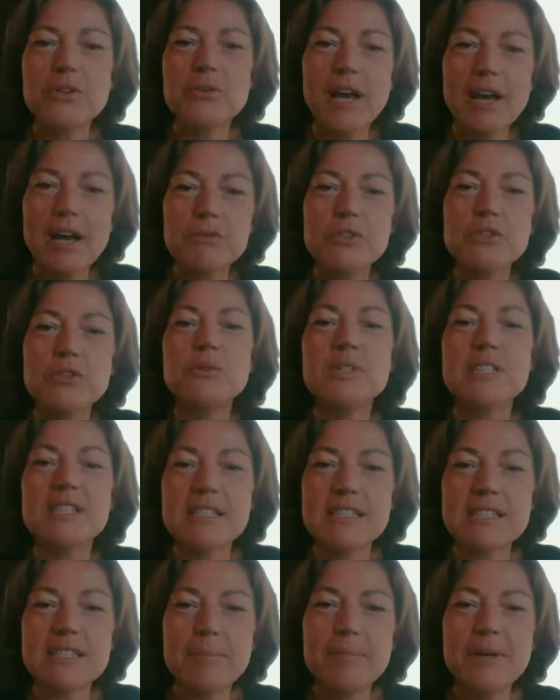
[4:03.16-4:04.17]
You have to do it
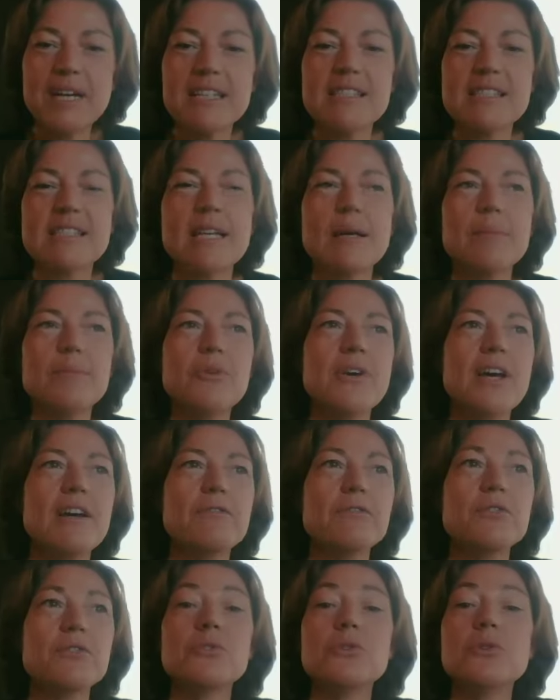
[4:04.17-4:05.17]
step by step. You
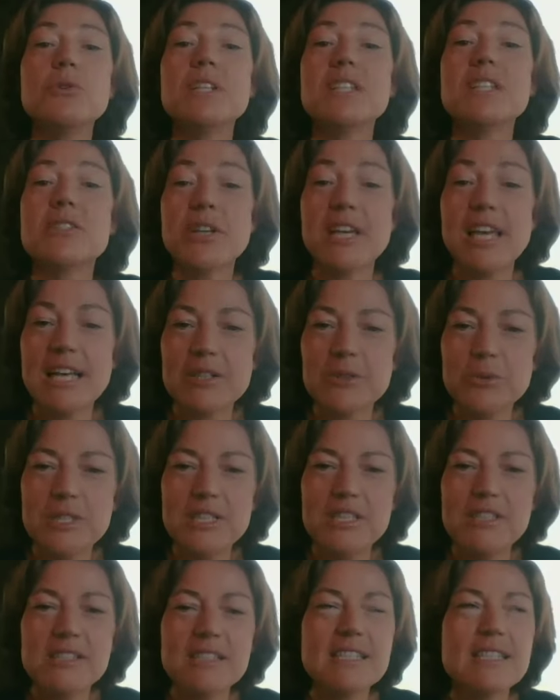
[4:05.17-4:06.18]
have to do it together
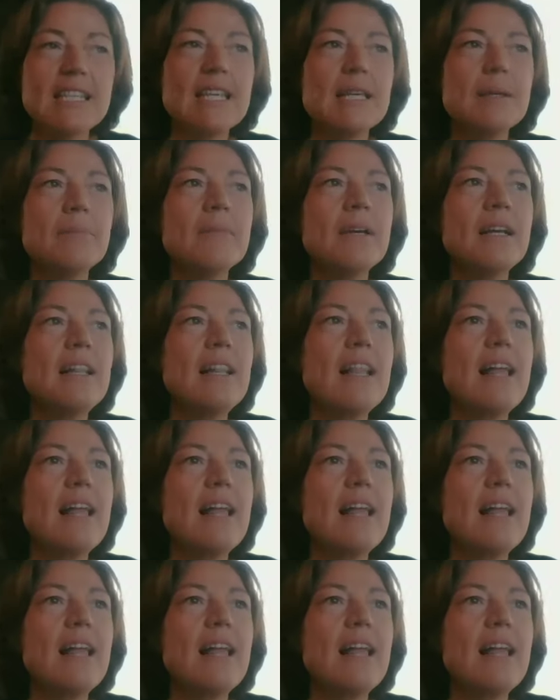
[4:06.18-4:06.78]
with the team.